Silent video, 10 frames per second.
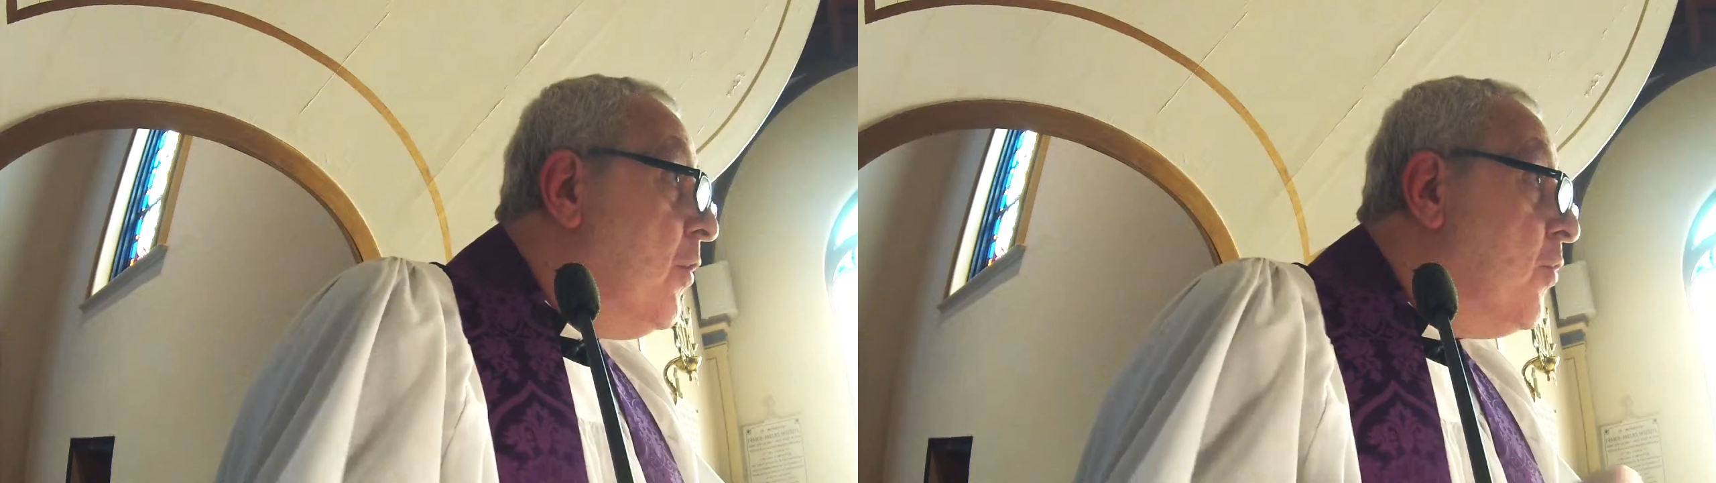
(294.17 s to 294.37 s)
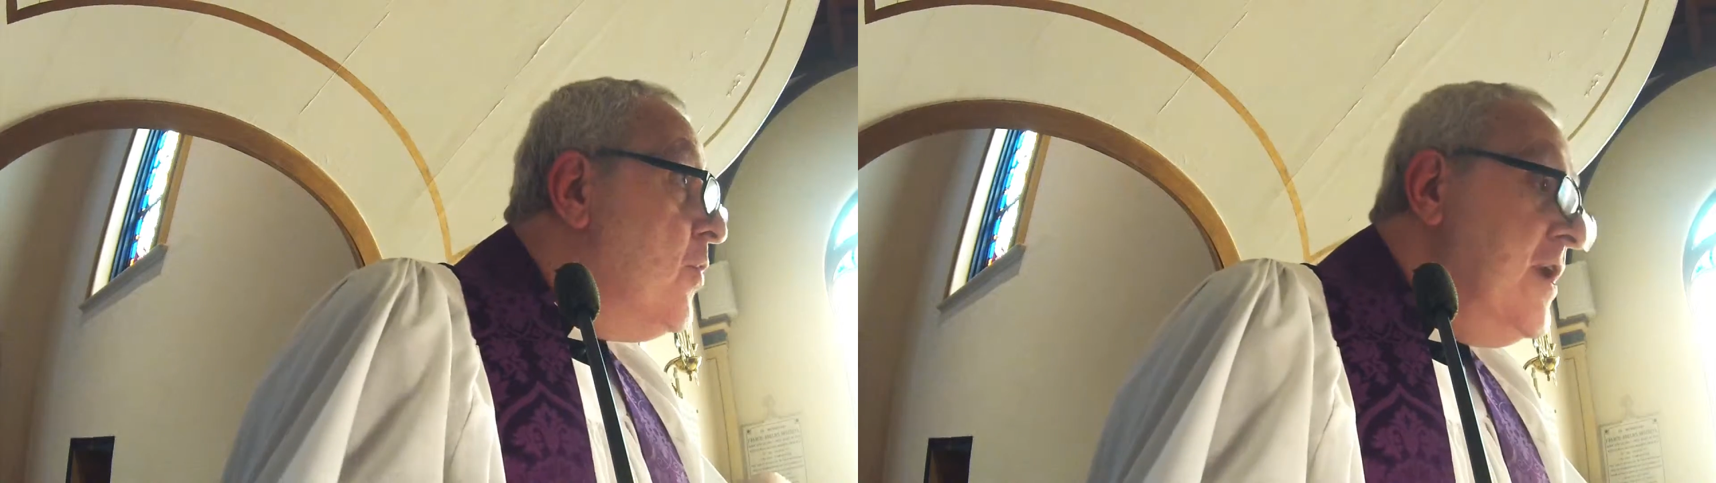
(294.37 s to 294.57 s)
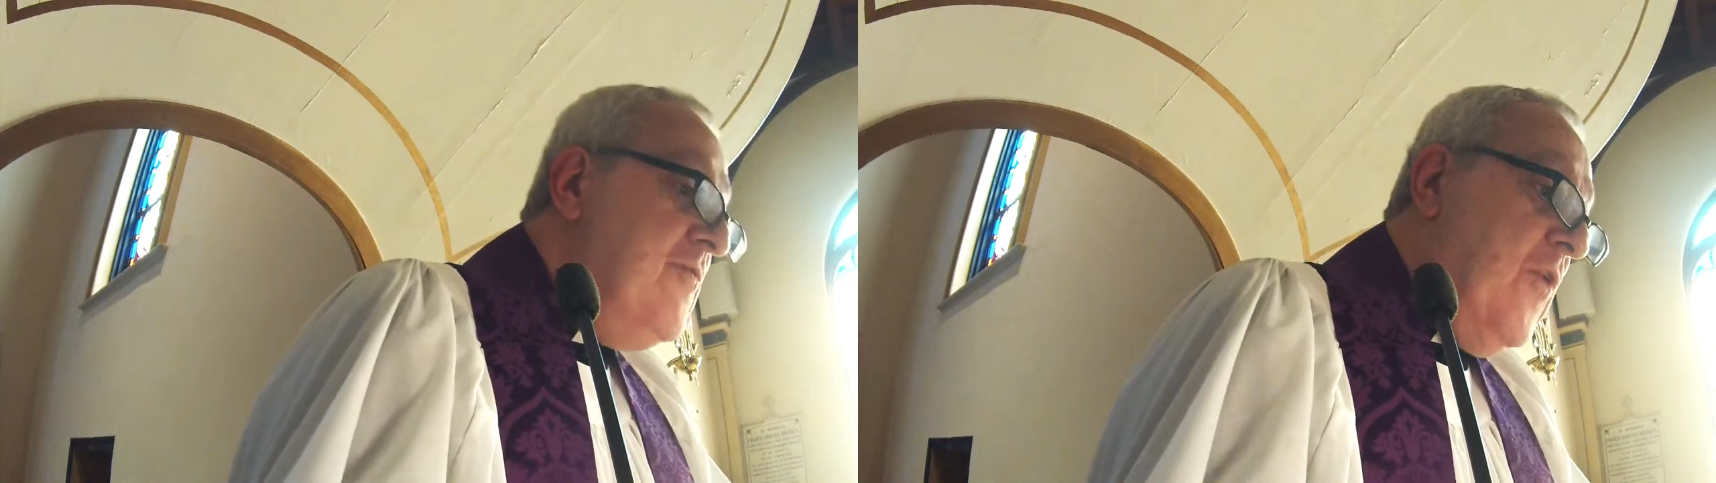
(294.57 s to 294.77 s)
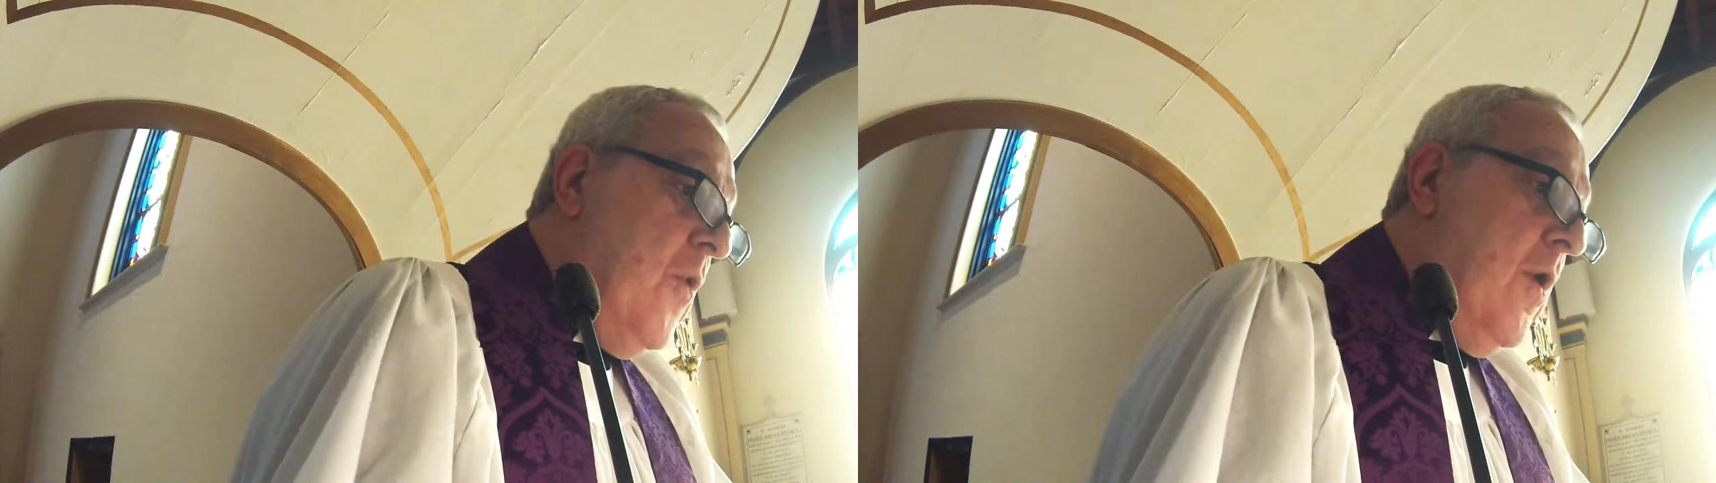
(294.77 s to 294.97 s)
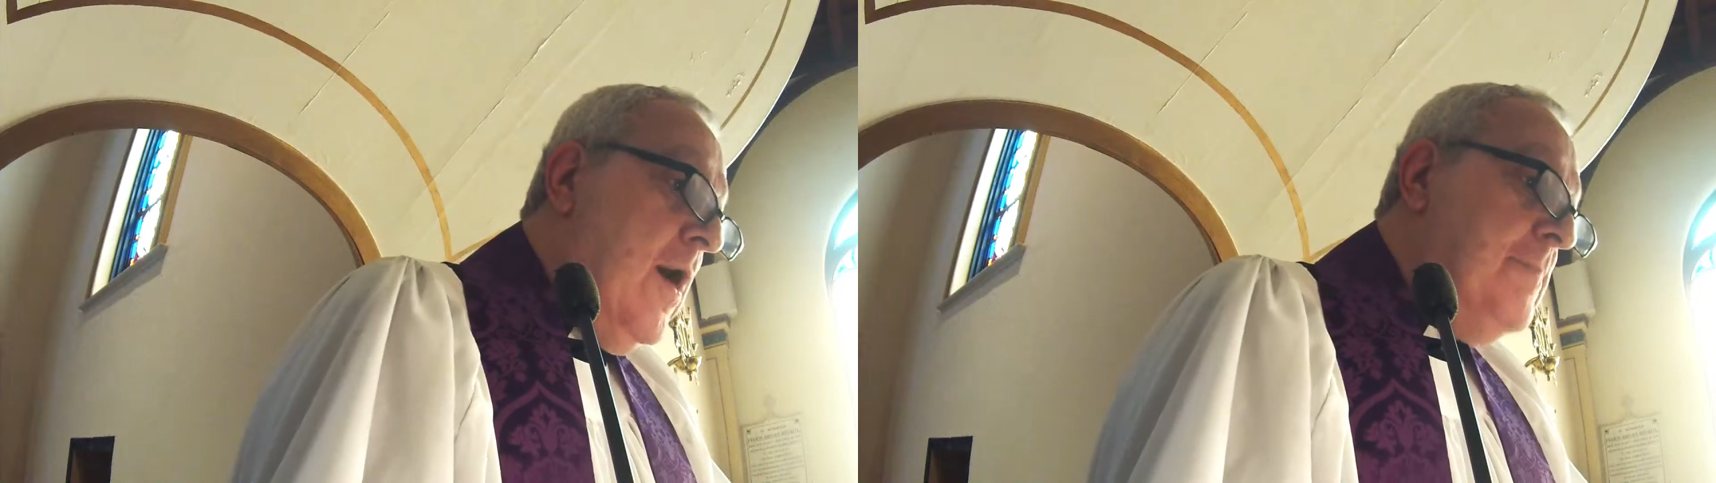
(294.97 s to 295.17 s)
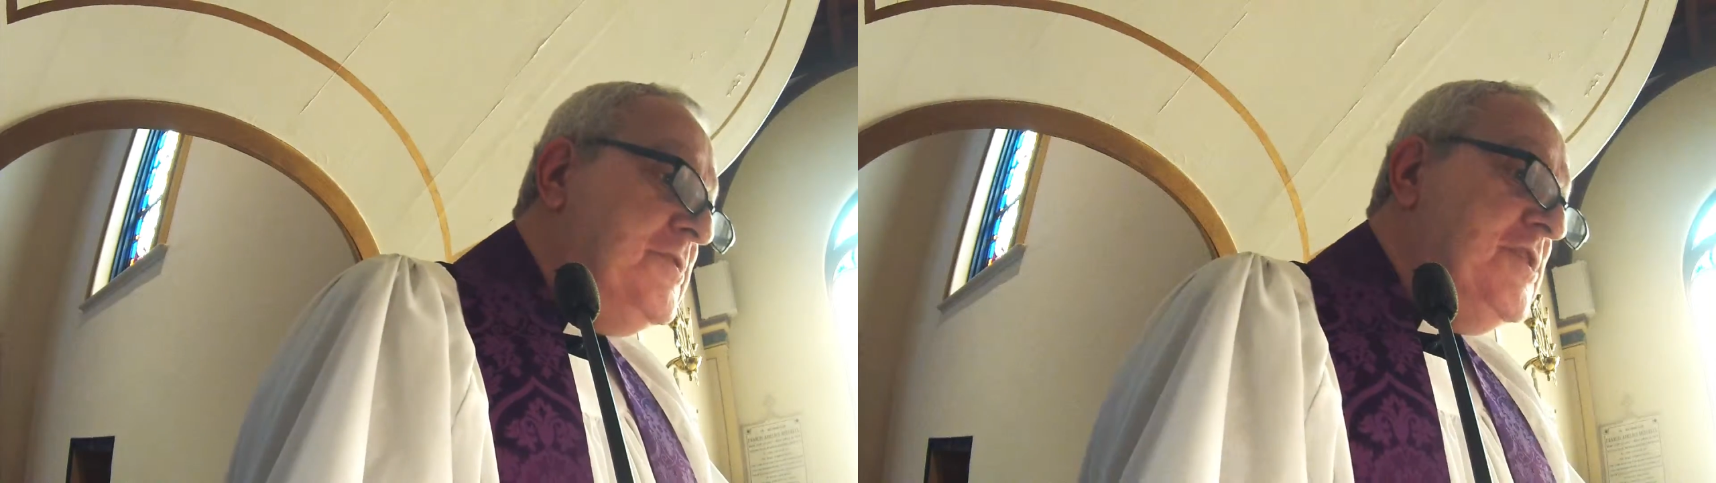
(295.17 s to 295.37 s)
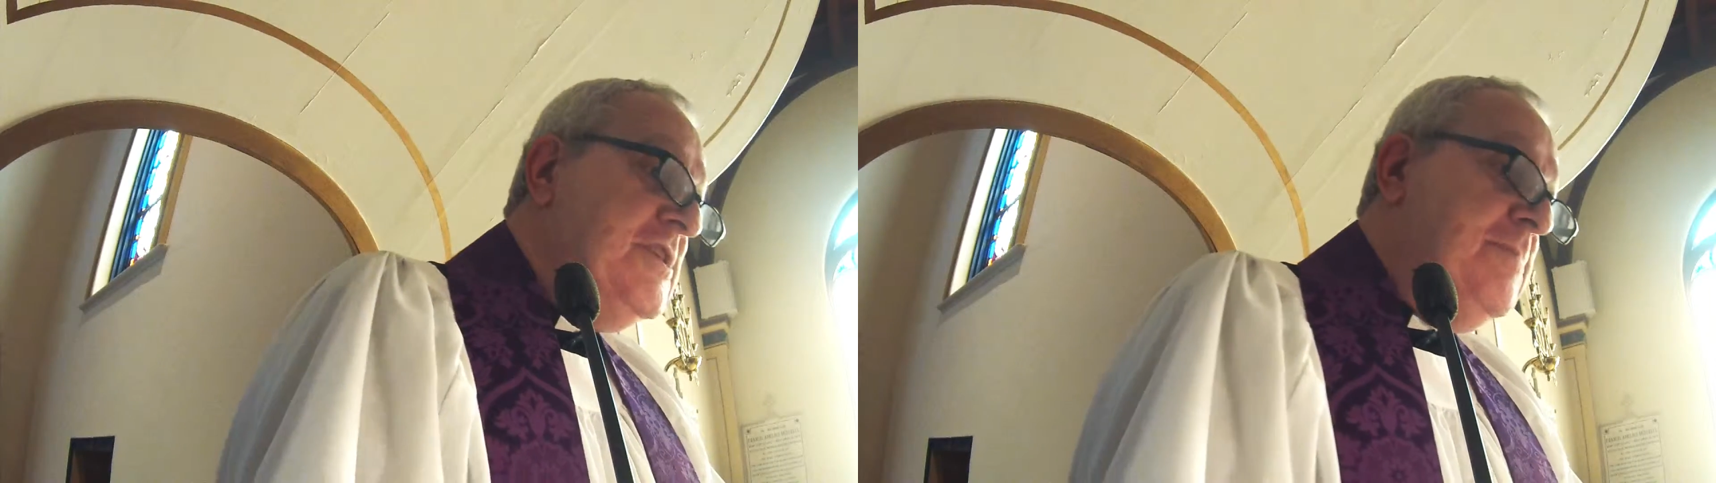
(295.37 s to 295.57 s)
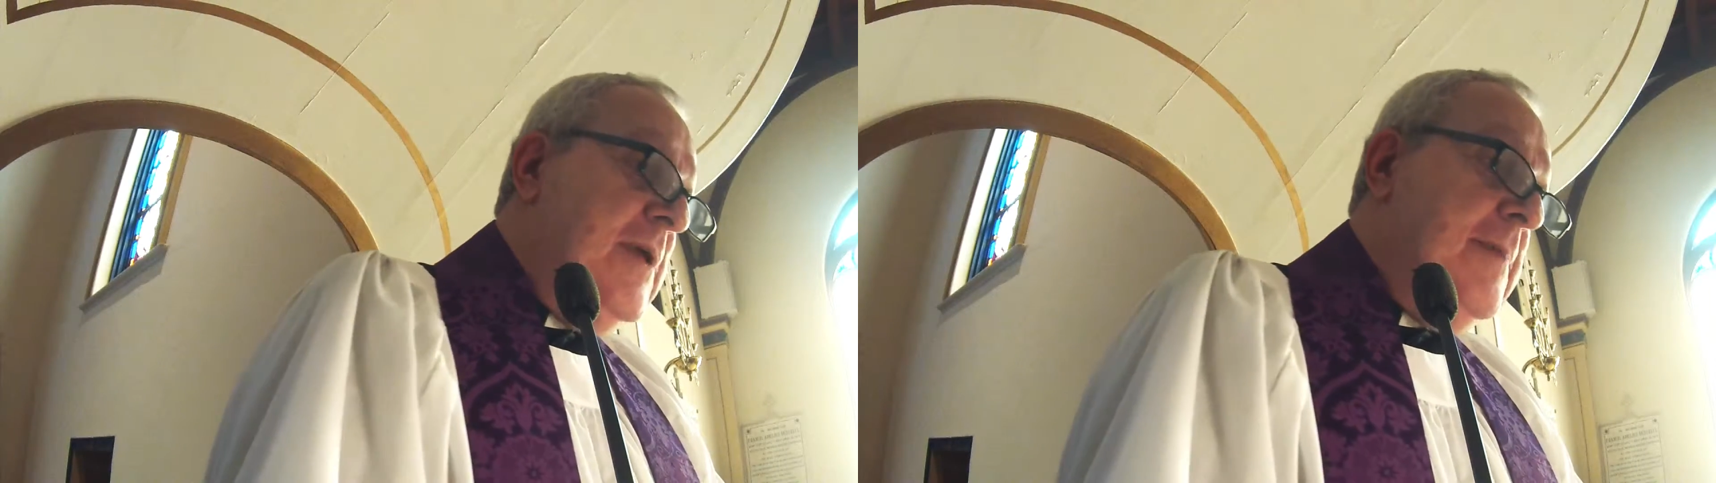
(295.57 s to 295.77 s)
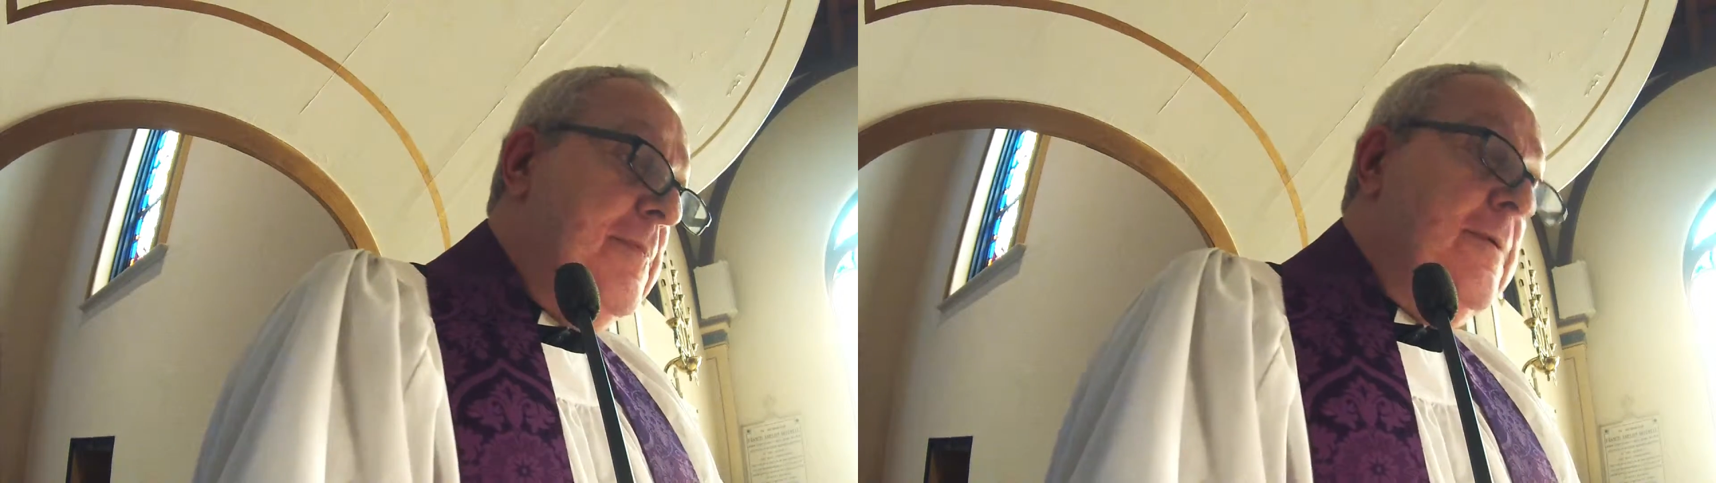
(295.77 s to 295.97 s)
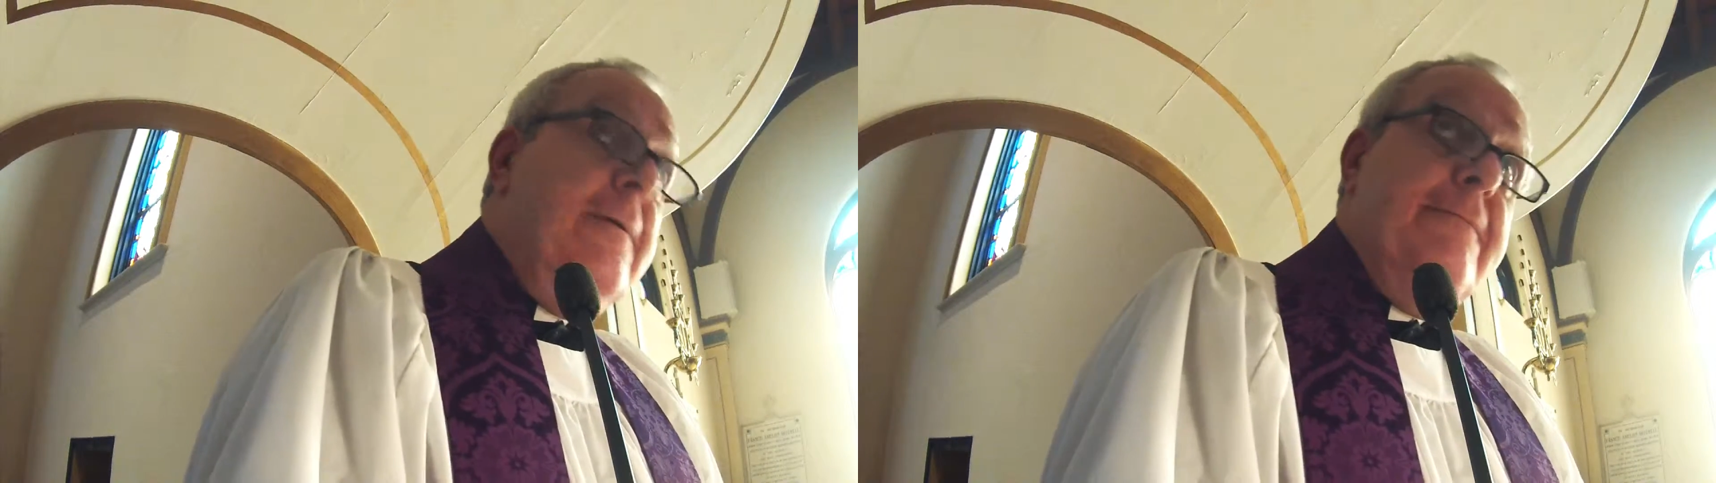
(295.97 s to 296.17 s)
reforms his
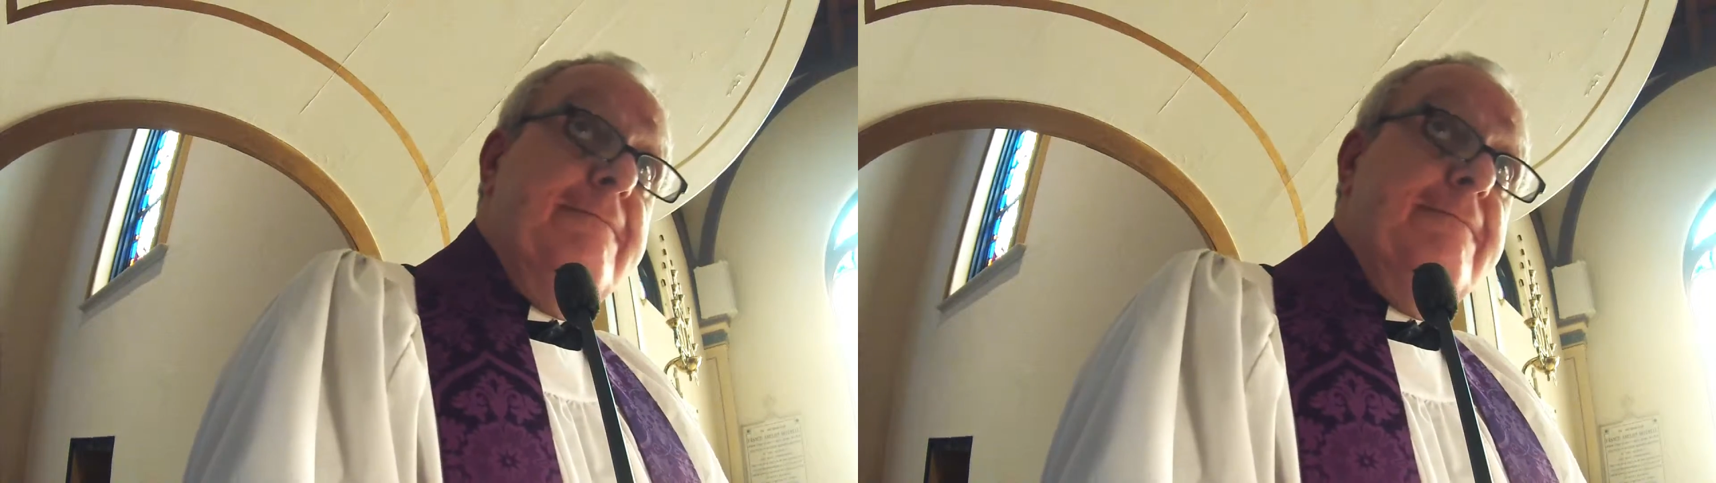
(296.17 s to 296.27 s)
people.